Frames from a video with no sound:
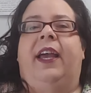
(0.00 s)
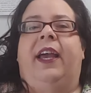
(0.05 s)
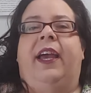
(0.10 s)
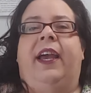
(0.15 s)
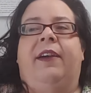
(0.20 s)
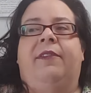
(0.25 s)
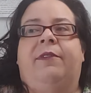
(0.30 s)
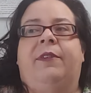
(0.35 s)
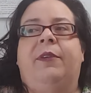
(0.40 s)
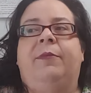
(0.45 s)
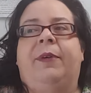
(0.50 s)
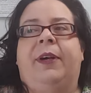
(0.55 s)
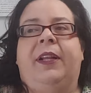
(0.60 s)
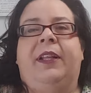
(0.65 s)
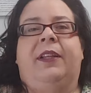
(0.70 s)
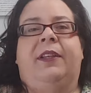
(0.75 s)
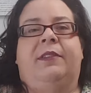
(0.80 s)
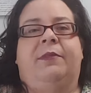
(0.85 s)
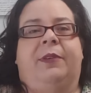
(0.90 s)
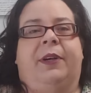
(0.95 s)
Everybody
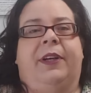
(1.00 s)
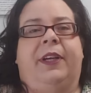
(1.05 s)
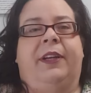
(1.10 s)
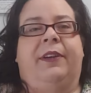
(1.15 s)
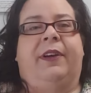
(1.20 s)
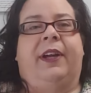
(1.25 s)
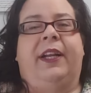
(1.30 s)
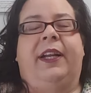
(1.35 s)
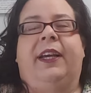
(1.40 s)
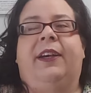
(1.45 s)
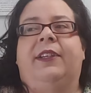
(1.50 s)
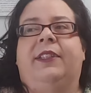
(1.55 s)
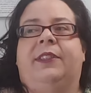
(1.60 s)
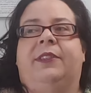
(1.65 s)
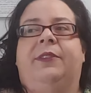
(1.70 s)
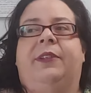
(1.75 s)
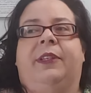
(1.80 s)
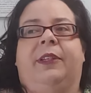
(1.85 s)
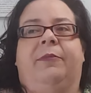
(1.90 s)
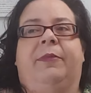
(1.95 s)
that's working right now is
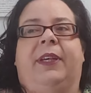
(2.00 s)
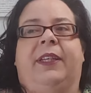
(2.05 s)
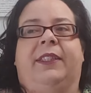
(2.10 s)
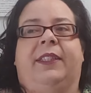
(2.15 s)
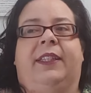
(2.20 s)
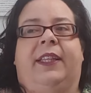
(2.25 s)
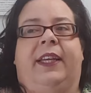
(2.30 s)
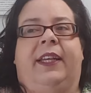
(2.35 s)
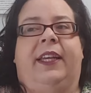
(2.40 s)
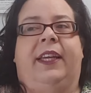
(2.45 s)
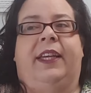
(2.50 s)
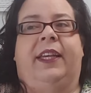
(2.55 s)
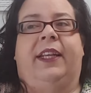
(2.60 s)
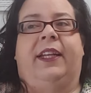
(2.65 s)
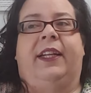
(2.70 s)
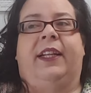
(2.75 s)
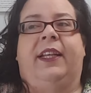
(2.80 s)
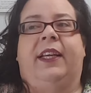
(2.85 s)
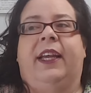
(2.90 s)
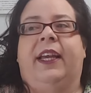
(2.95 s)
doing the best that they can.